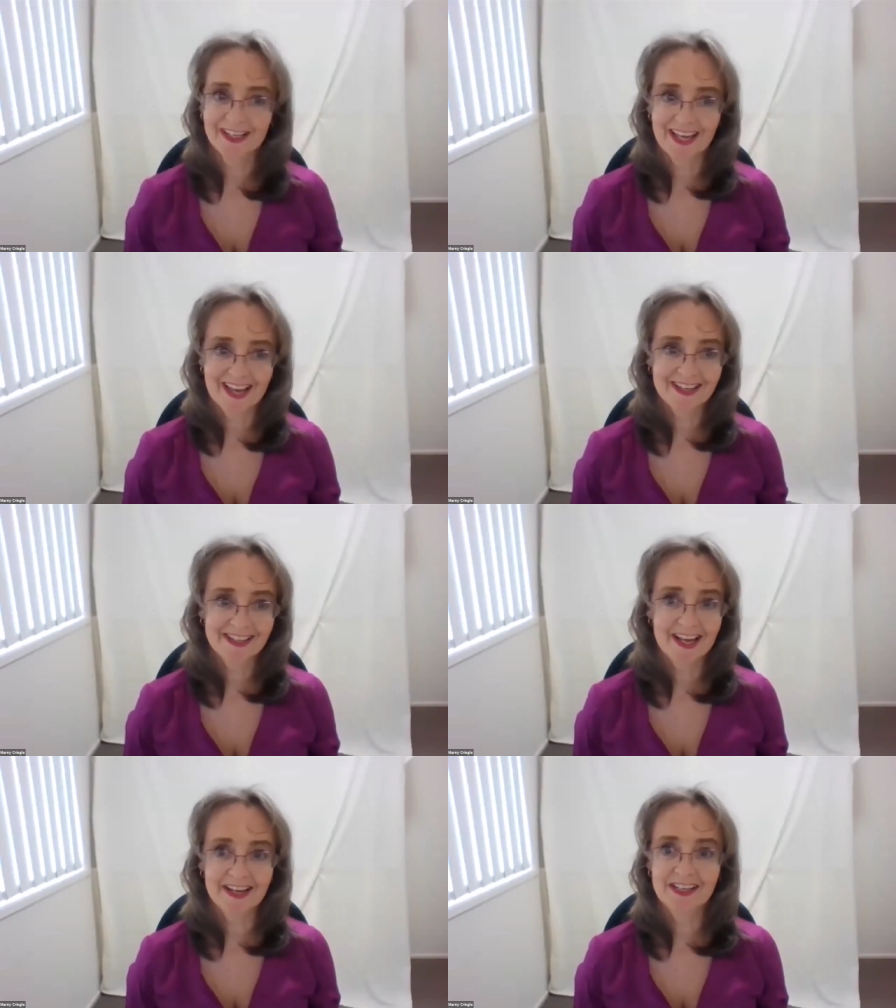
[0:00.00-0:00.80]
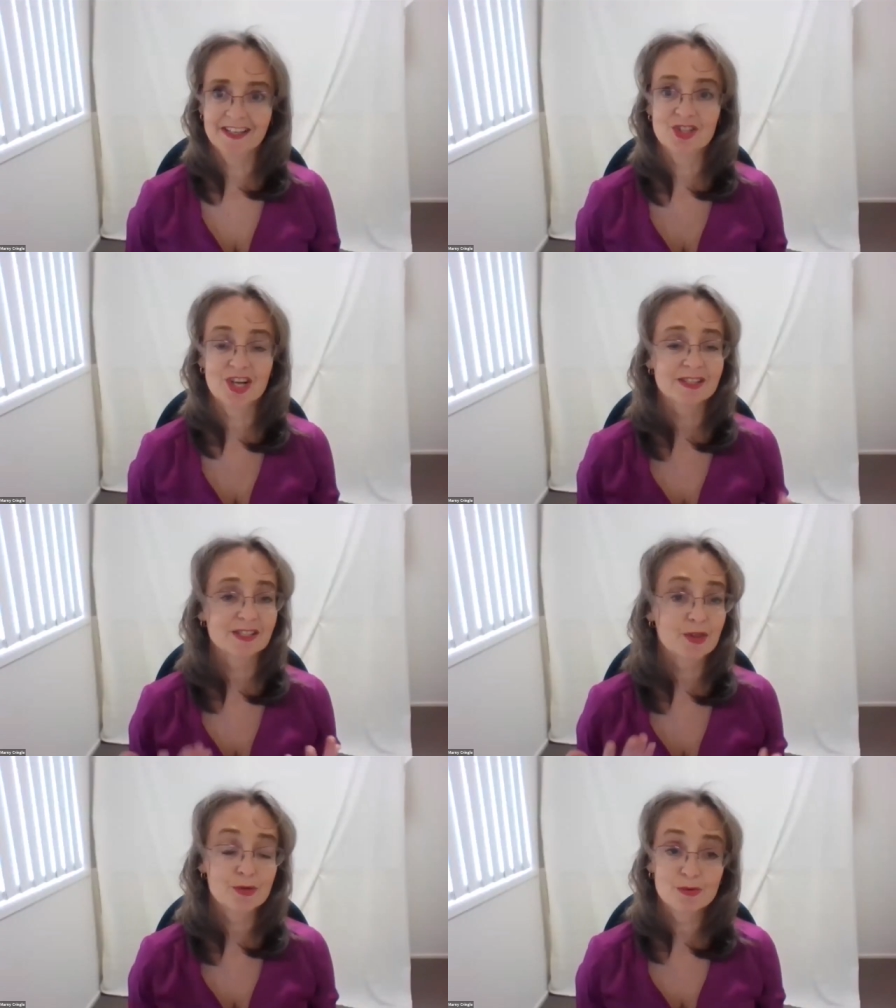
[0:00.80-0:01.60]
Ken, and in
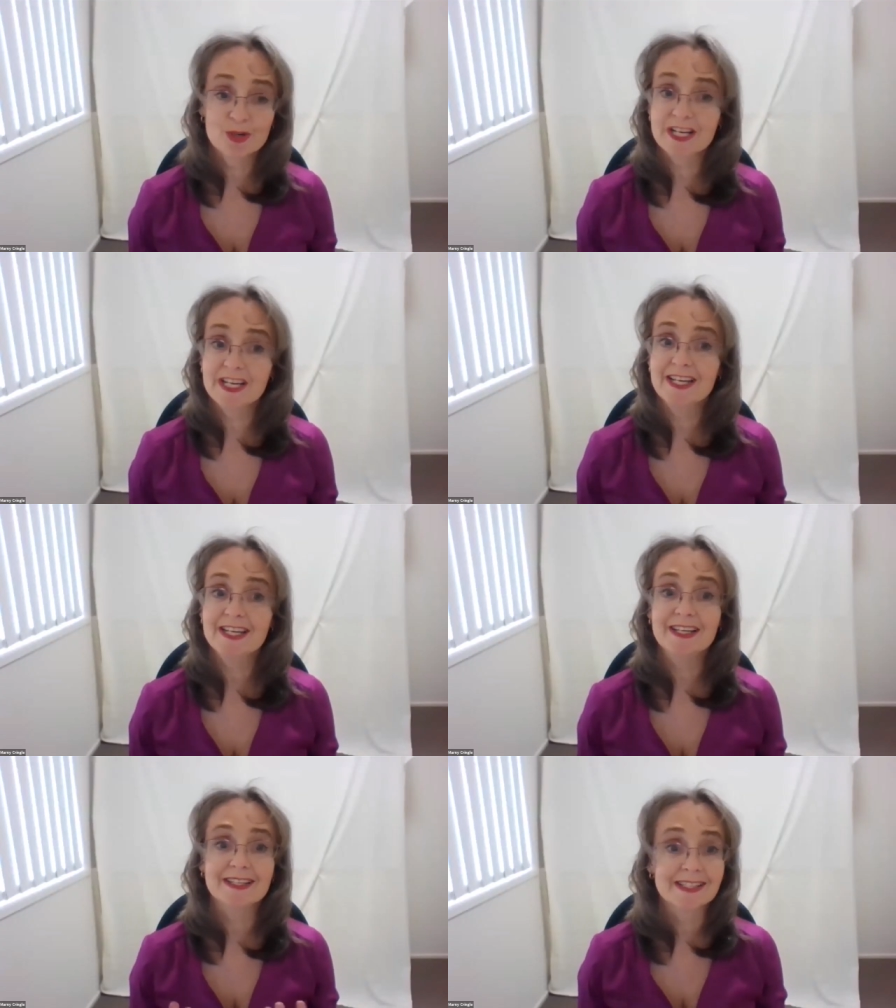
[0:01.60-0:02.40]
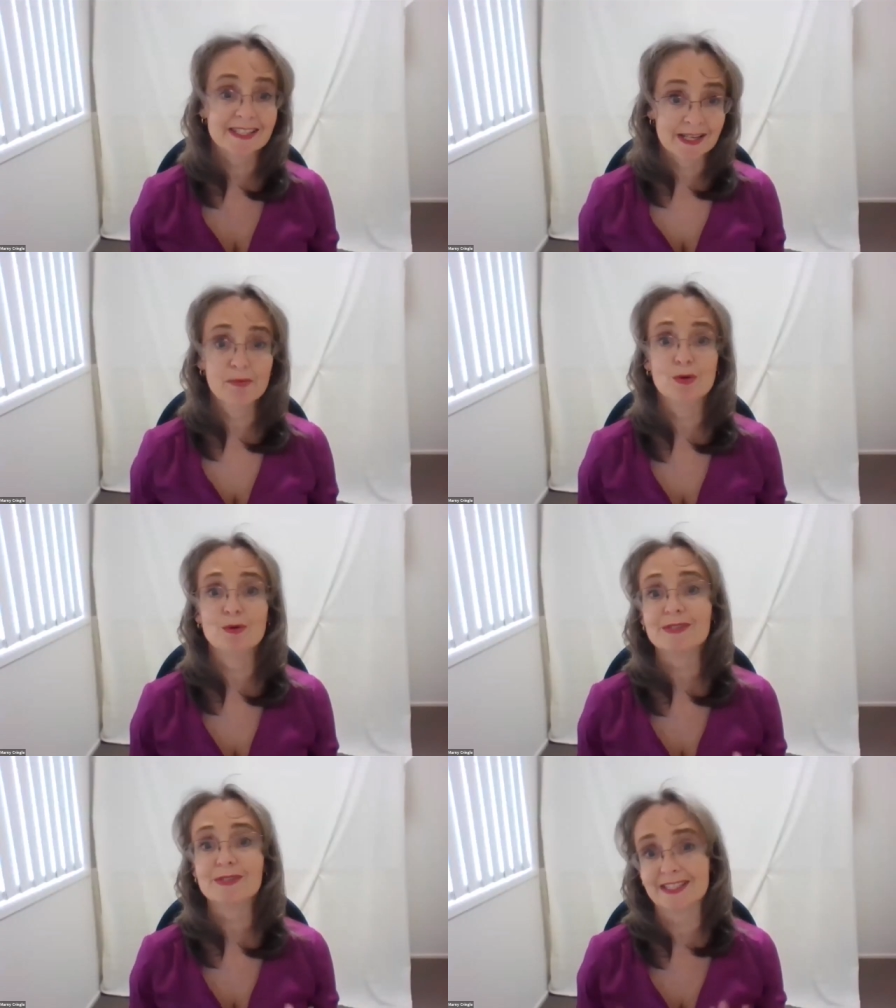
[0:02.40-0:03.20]
just three
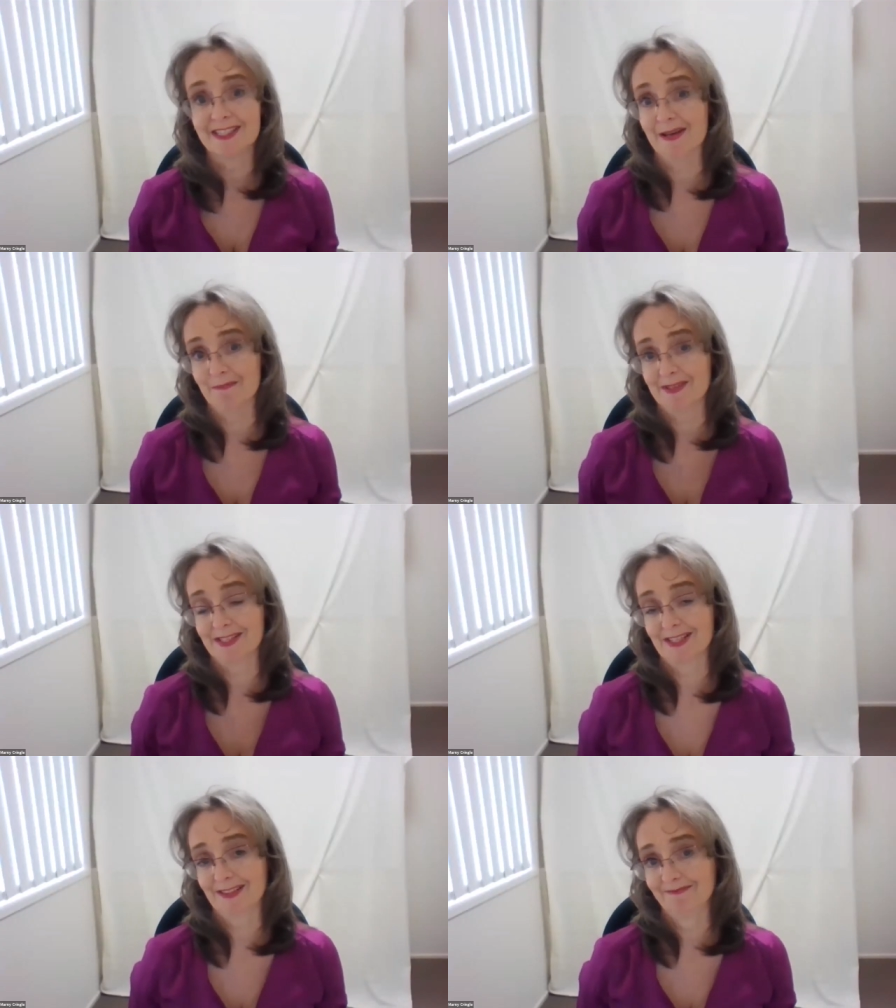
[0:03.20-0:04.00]
simple steps.